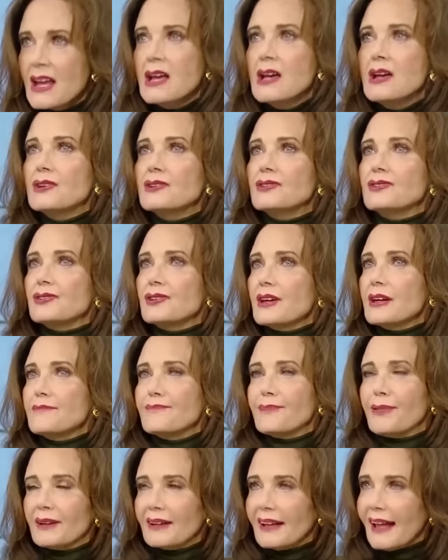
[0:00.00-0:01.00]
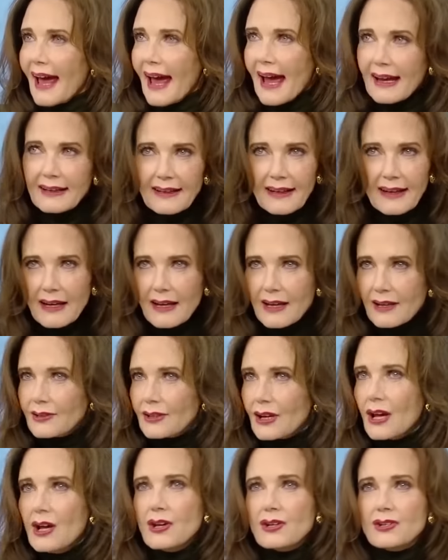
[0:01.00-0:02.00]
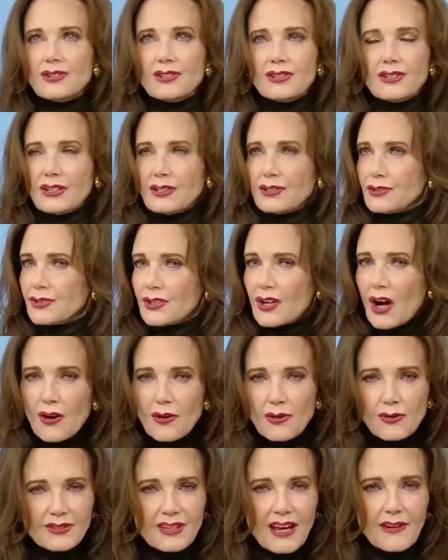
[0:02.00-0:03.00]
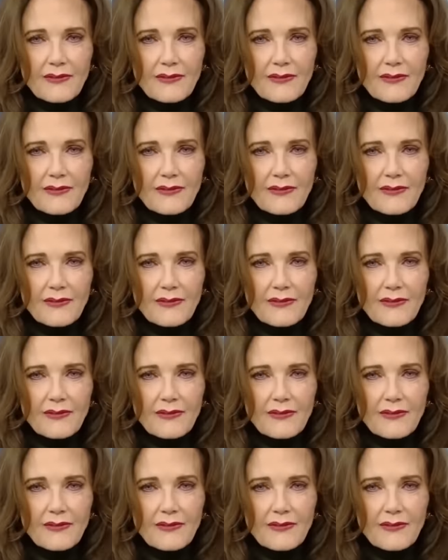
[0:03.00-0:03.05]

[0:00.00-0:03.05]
an impressive combination of the classic Wonder Woman